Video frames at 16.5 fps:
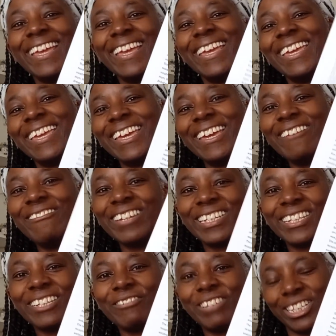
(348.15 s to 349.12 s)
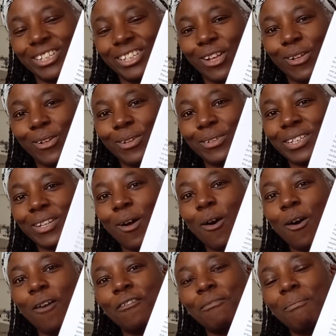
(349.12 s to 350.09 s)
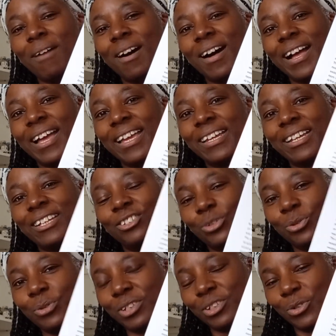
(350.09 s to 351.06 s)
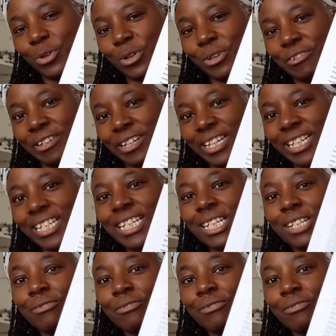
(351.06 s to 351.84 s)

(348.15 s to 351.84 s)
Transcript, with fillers: Here is the result of my short story